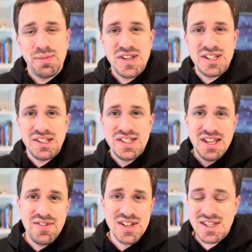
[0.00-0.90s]
basically
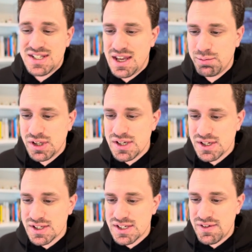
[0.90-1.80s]
save it as a template. You
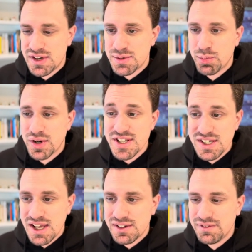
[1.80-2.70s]
can save it as a
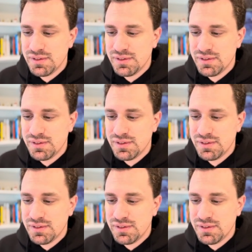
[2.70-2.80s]
preset.